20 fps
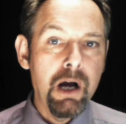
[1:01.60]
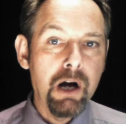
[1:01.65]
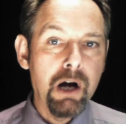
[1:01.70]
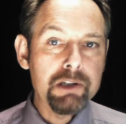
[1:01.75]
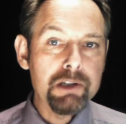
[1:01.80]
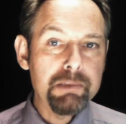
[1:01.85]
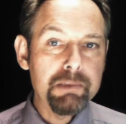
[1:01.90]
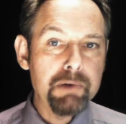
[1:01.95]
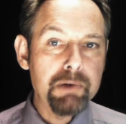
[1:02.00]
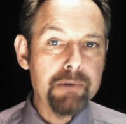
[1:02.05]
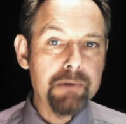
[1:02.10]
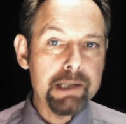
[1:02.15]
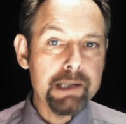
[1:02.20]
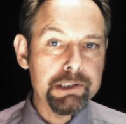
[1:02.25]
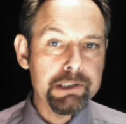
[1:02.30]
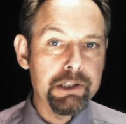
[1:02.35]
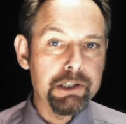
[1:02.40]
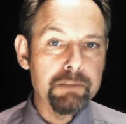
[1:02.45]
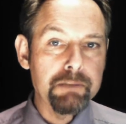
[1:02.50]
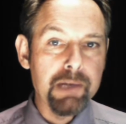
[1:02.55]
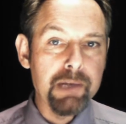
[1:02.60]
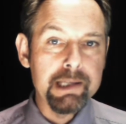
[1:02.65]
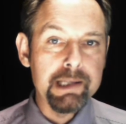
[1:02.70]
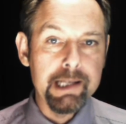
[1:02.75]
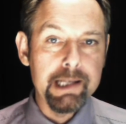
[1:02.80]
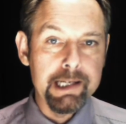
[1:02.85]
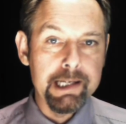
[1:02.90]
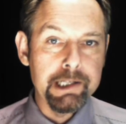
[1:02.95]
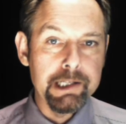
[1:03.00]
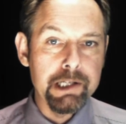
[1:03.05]
are to be rescued by
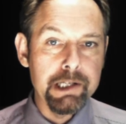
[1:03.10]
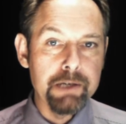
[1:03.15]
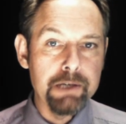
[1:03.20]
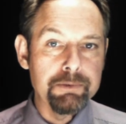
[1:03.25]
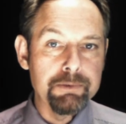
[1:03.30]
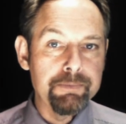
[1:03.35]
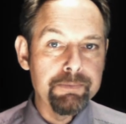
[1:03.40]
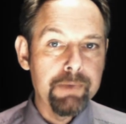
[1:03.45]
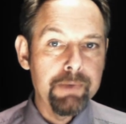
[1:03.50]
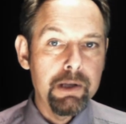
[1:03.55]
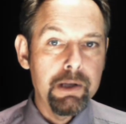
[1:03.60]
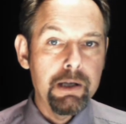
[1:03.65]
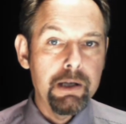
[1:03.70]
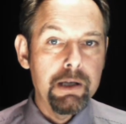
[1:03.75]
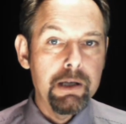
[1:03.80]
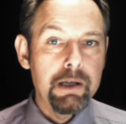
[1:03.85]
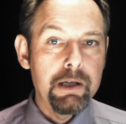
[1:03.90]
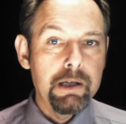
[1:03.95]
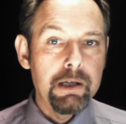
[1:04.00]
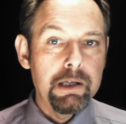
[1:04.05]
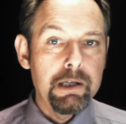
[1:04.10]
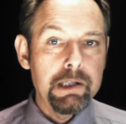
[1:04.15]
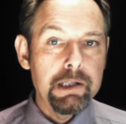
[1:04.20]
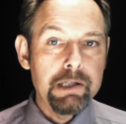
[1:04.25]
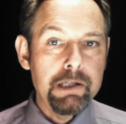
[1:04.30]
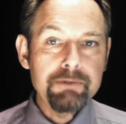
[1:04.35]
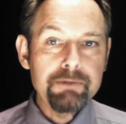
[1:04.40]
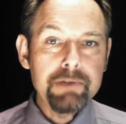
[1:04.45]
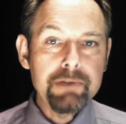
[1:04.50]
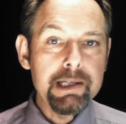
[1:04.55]
the EU.
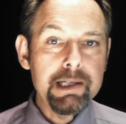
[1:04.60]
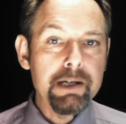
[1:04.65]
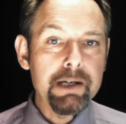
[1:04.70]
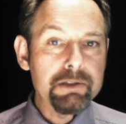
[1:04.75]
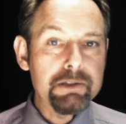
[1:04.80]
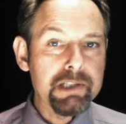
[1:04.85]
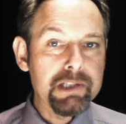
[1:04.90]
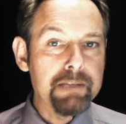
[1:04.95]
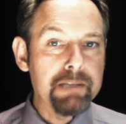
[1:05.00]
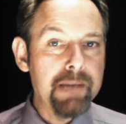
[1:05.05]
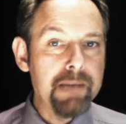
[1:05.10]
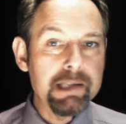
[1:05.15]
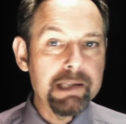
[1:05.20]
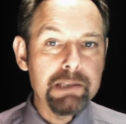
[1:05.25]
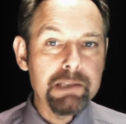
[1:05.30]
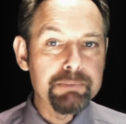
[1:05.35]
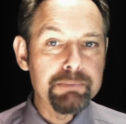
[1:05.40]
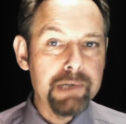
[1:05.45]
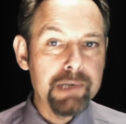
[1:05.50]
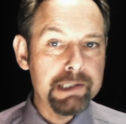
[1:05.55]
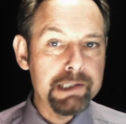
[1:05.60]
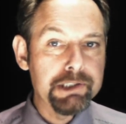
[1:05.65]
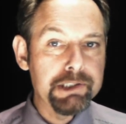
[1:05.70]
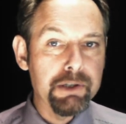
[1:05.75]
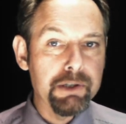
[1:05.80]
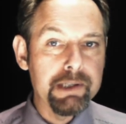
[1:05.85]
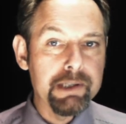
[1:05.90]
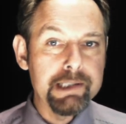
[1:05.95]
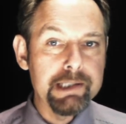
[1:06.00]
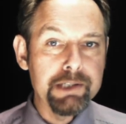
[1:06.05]
You've really got to commend the press
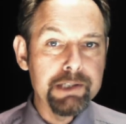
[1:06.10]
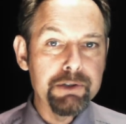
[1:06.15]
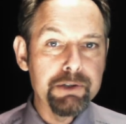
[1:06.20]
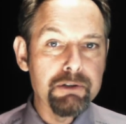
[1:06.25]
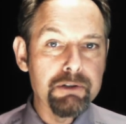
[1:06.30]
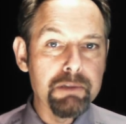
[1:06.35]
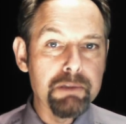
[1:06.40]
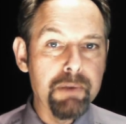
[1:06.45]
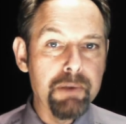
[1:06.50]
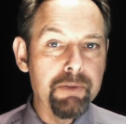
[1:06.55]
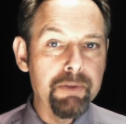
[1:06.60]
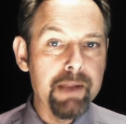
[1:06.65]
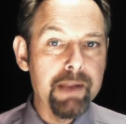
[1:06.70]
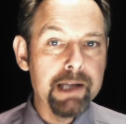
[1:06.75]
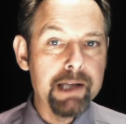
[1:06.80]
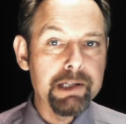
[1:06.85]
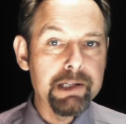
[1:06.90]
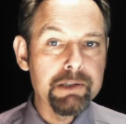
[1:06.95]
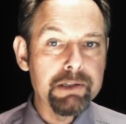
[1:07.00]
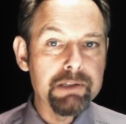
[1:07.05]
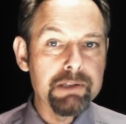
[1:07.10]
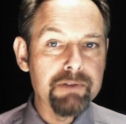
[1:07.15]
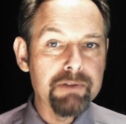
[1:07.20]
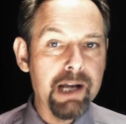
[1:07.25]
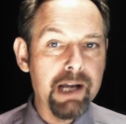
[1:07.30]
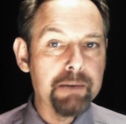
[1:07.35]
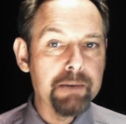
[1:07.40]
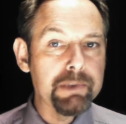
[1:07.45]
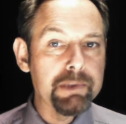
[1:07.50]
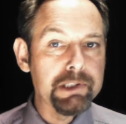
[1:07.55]
jockeys in Europe on their use of
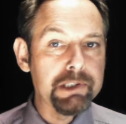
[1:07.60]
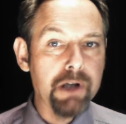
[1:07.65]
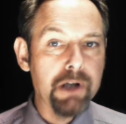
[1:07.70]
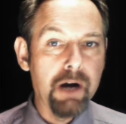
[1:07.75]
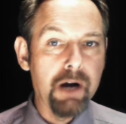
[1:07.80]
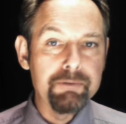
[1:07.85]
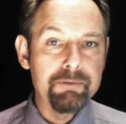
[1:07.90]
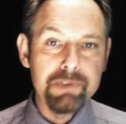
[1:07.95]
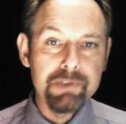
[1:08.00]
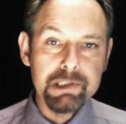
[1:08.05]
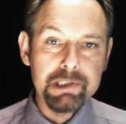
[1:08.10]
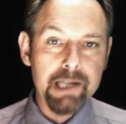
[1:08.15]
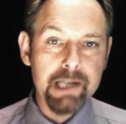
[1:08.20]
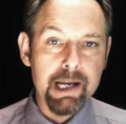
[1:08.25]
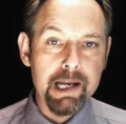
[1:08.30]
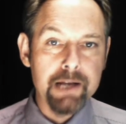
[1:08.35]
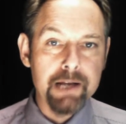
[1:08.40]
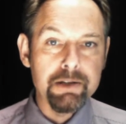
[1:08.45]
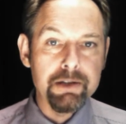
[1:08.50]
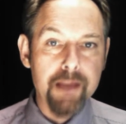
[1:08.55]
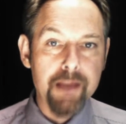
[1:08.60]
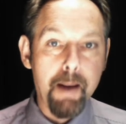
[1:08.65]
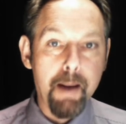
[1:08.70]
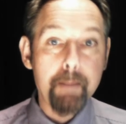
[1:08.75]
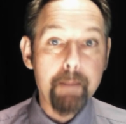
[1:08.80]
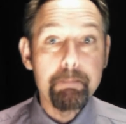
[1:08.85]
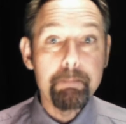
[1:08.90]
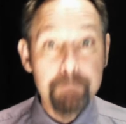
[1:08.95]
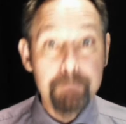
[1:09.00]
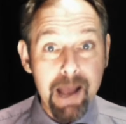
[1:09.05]
language to obfuscate another
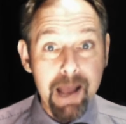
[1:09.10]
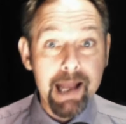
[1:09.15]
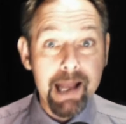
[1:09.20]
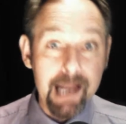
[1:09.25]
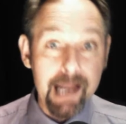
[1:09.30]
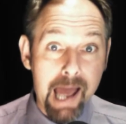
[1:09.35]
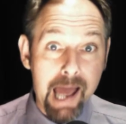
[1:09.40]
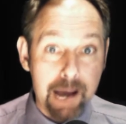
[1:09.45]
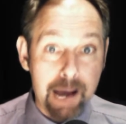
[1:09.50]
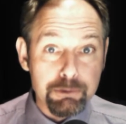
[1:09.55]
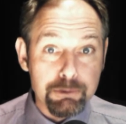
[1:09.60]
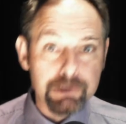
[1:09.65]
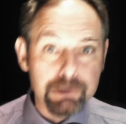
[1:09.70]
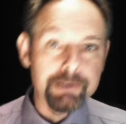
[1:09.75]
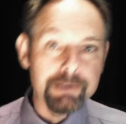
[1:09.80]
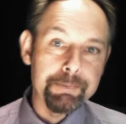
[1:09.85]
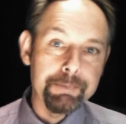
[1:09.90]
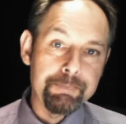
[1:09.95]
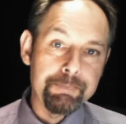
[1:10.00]
bailout.